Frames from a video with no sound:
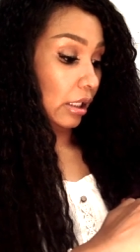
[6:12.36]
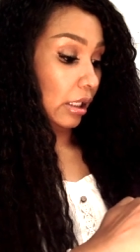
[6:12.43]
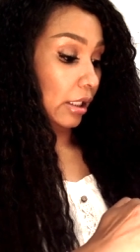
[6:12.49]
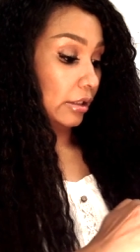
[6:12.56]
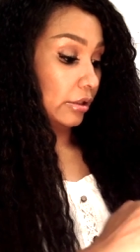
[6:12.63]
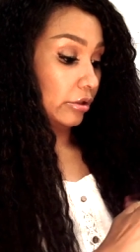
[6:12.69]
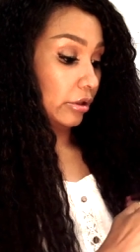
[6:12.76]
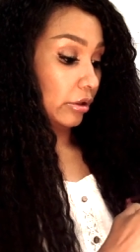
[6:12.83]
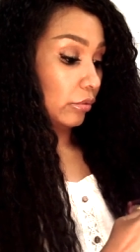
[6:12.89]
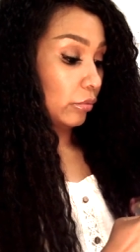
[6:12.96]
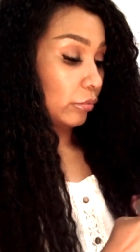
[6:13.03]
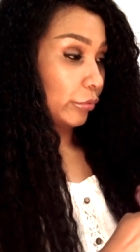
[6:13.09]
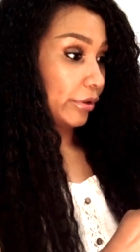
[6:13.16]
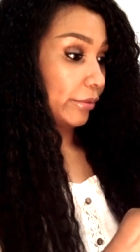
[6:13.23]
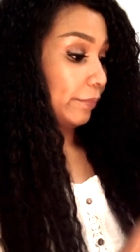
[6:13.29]
I don't
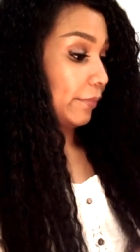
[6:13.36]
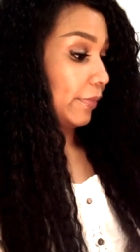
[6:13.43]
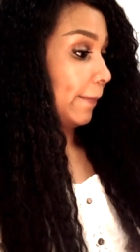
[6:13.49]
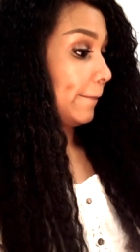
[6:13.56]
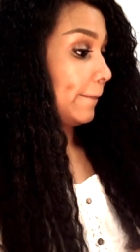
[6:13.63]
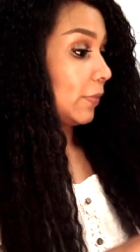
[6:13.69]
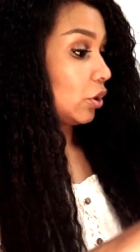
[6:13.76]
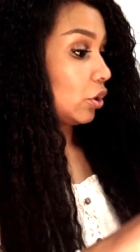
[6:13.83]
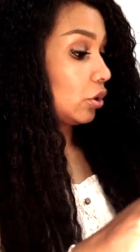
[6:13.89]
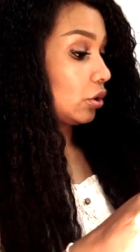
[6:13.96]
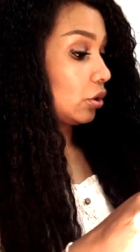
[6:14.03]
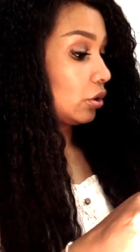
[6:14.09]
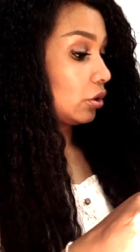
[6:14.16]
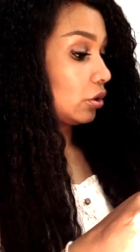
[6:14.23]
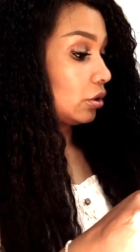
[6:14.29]
remember.
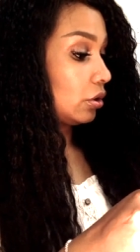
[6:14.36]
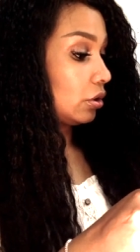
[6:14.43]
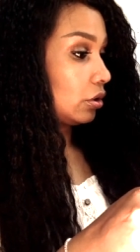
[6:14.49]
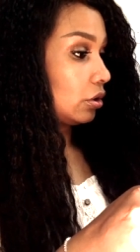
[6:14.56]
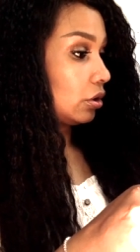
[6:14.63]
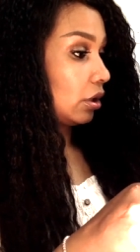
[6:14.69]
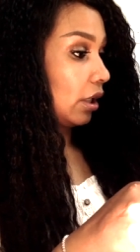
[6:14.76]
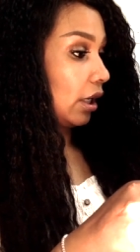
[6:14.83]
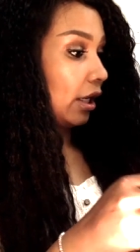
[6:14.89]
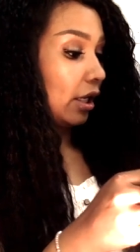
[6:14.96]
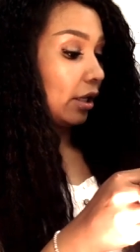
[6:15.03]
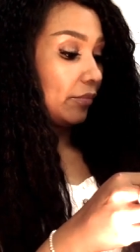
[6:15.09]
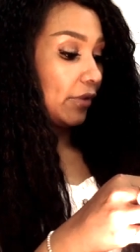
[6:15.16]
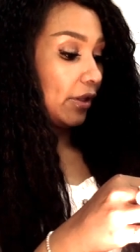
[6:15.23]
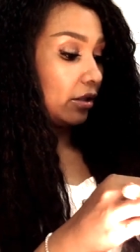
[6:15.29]

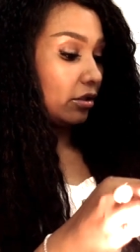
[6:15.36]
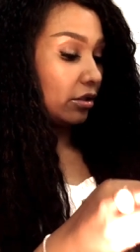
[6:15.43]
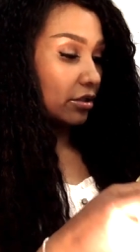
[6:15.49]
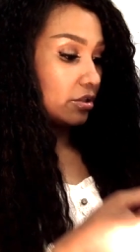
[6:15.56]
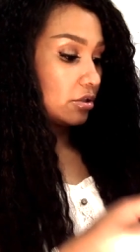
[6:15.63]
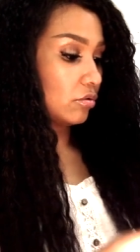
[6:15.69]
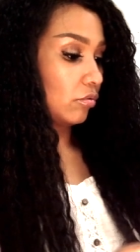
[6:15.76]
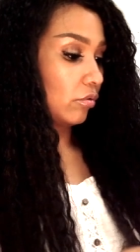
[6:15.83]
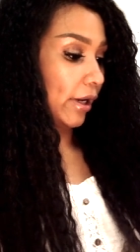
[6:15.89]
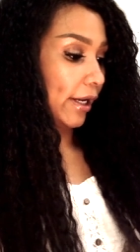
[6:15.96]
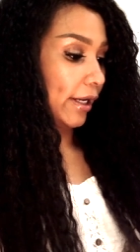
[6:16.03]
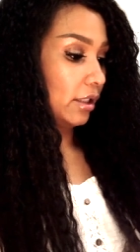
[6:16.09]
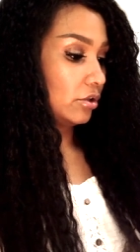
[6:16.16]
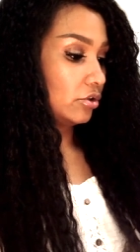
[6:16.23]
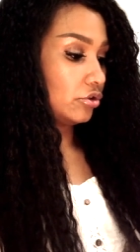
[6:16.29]
Um, they look
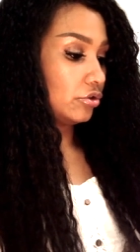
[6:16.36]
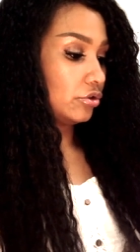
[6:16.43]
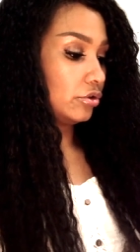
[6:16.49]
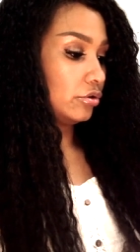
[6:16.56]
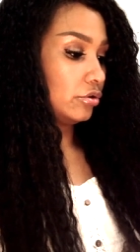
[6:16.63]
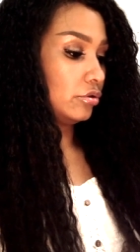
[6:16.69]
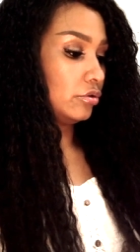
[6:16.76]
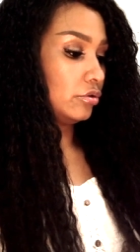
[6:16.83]
scratched.